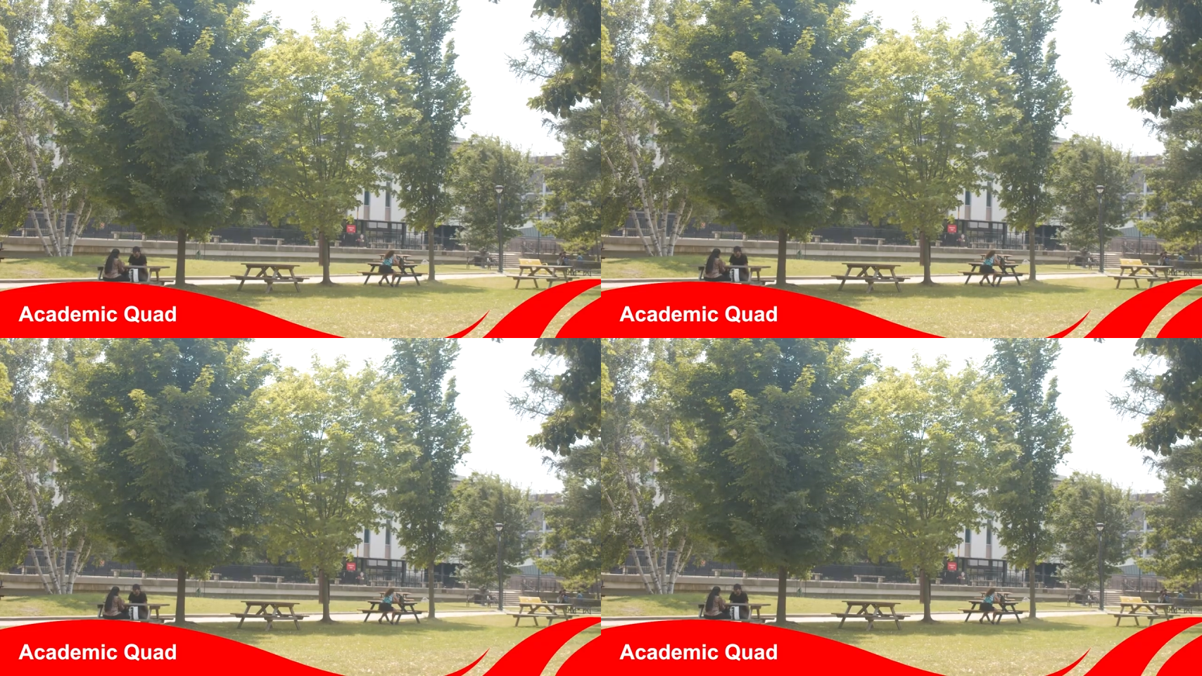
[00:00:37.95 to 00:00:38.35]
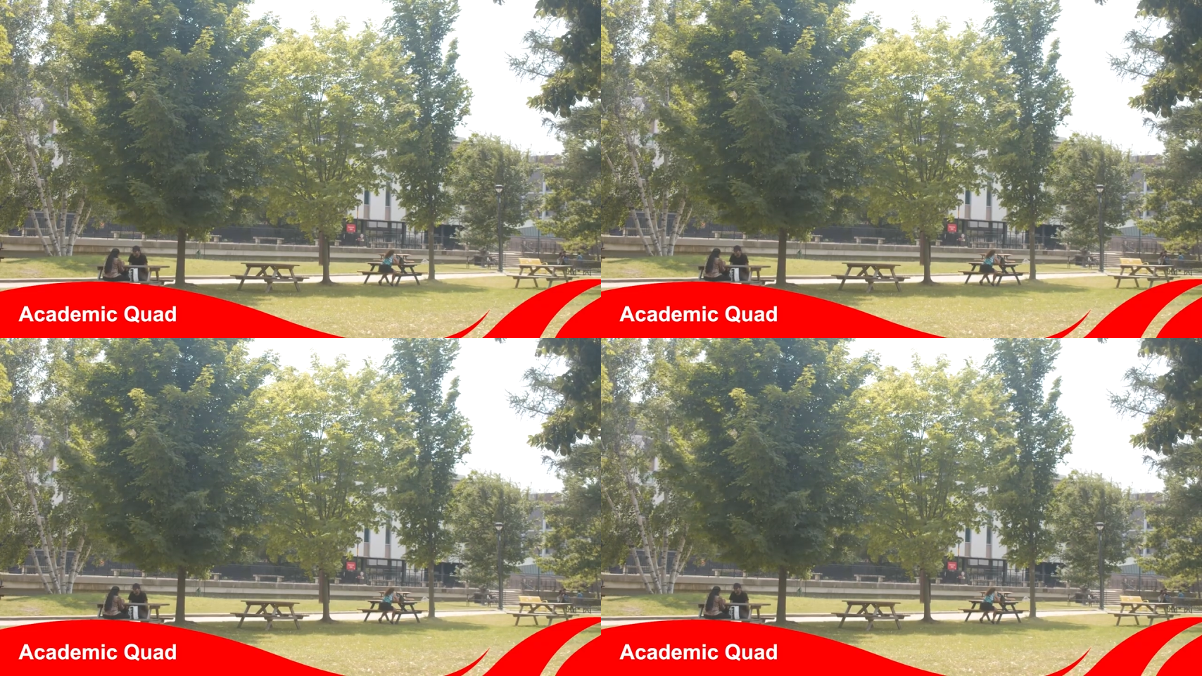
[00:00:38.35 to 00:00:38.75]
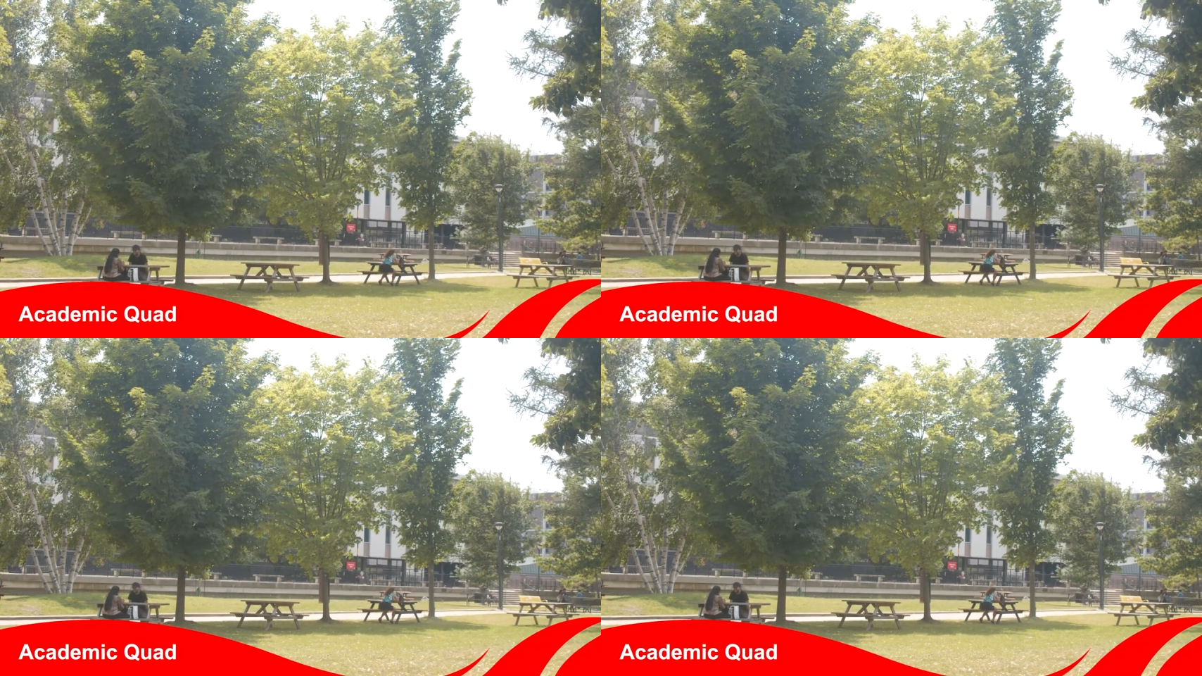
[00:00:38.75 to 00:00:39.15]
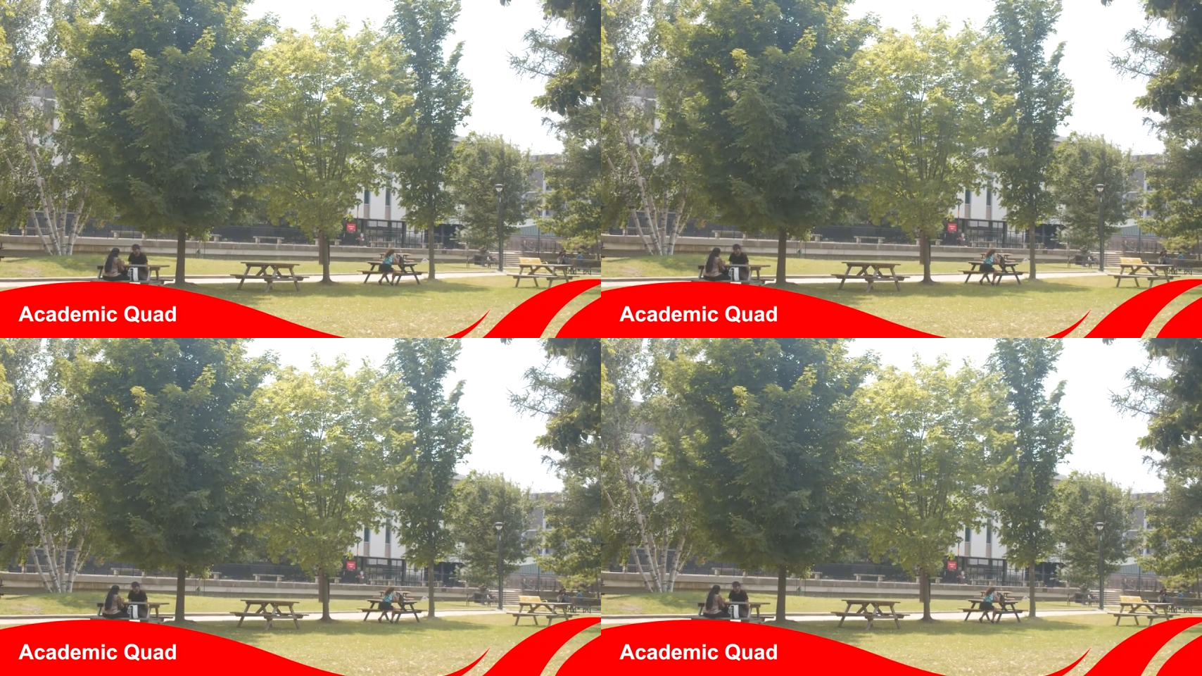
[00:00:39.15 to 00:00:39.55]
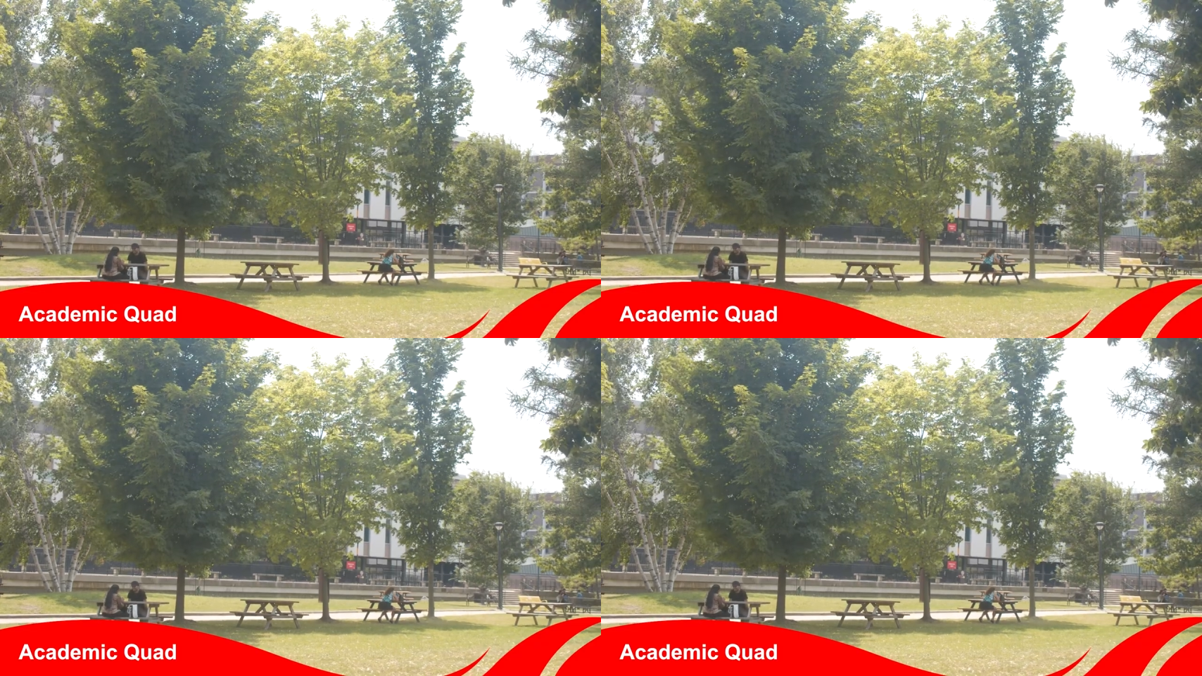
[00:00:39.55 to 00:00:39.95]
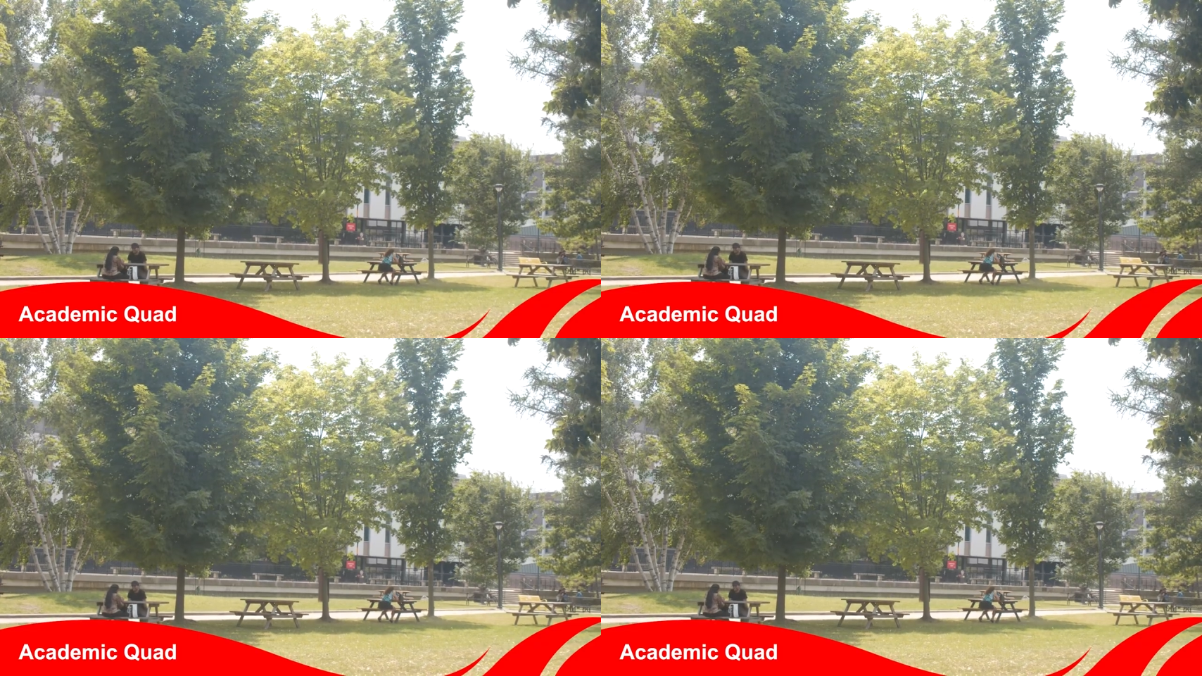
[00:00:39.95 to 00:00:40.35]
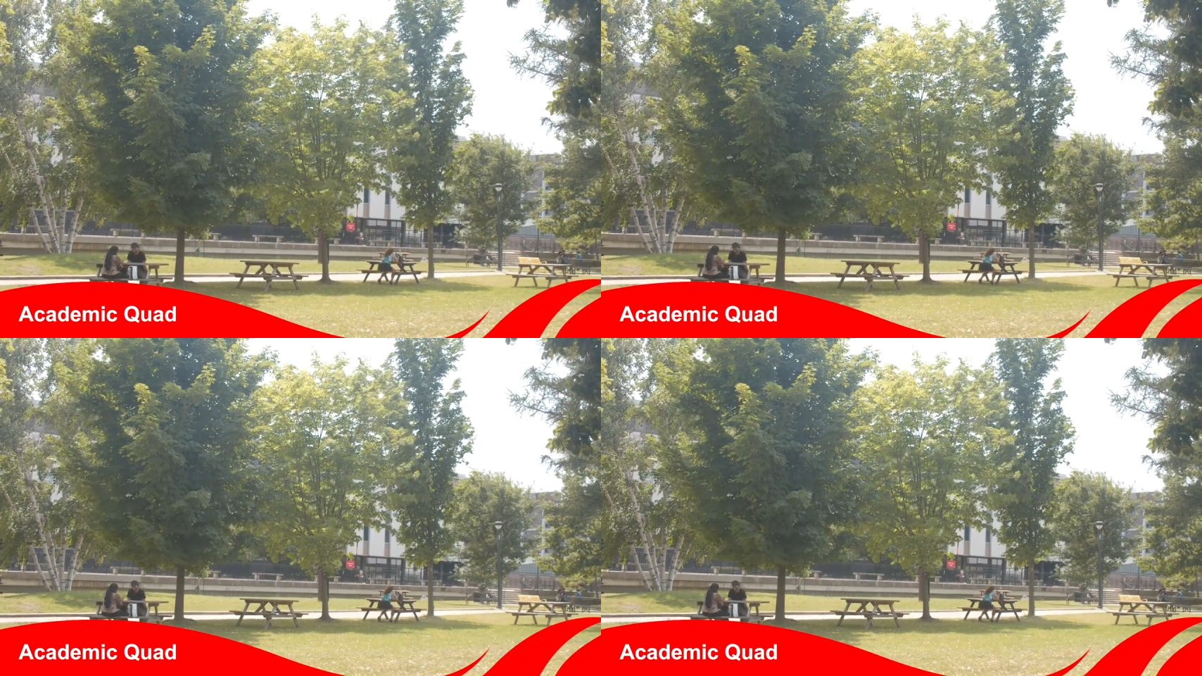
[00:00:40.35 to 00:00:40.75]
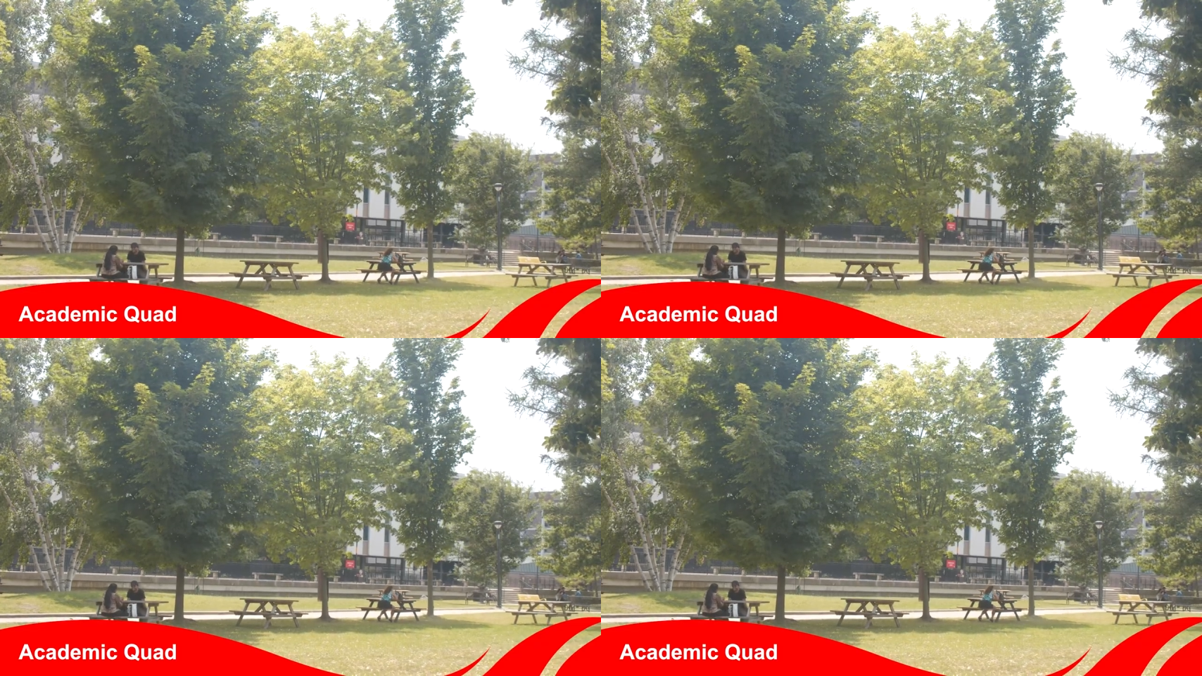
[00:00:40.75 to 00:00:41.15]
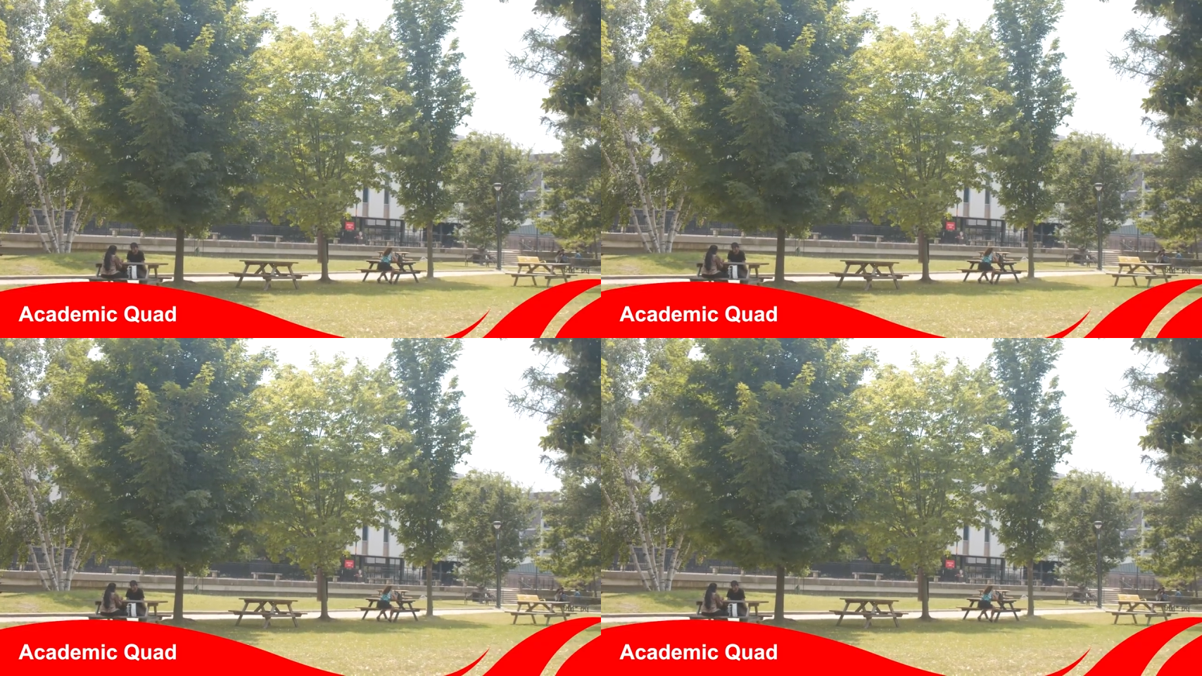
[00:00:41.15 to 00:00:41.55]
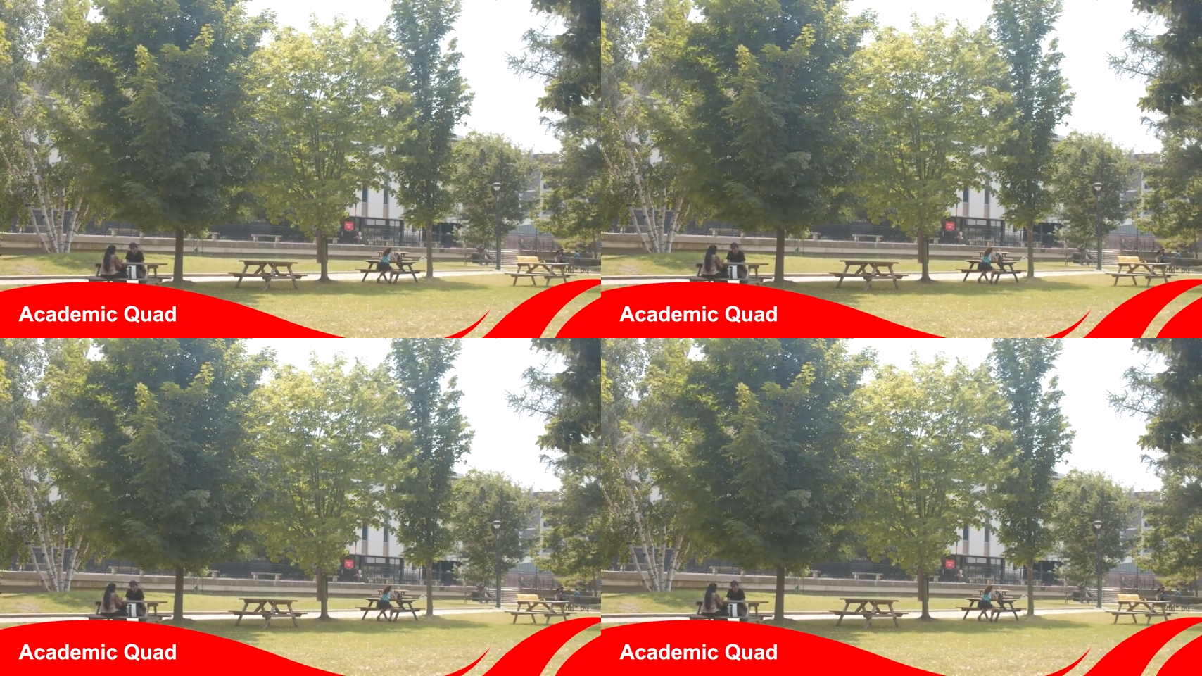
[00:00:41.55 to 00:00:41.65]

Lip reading: No face is visible, so there are no lips to read.